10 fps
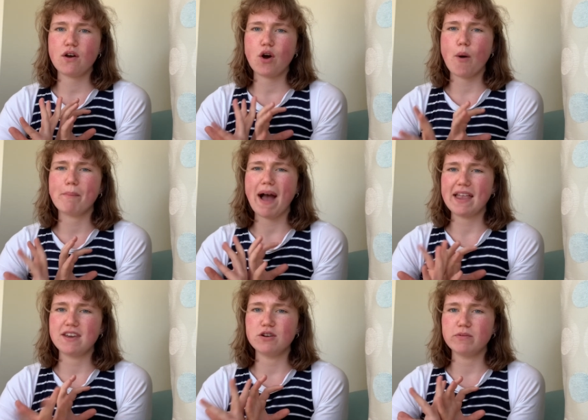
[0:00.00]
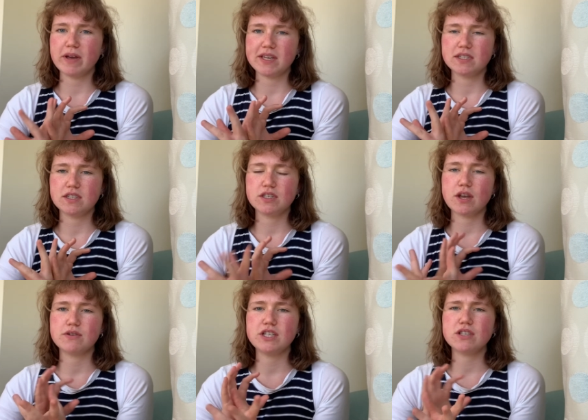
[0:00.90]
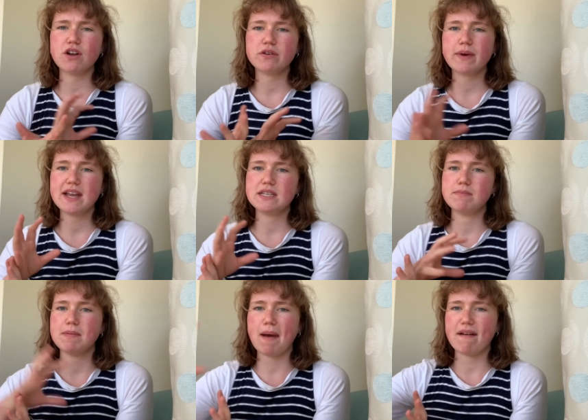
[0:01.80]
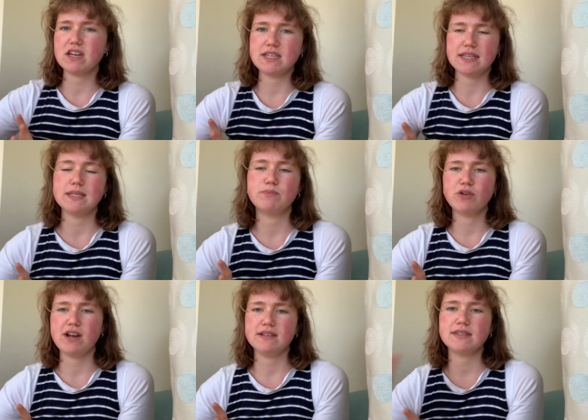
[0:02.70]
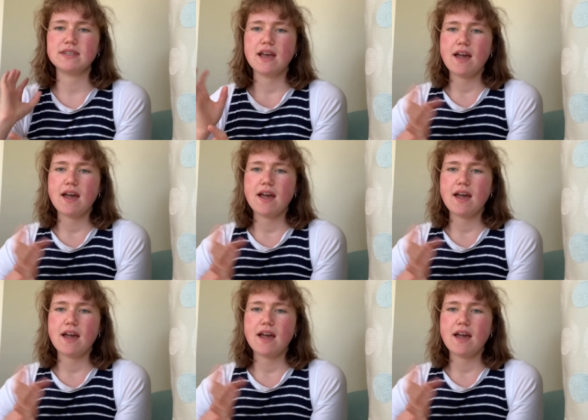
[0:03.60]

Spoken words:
companion almost. So she's on her way to be married to this prince,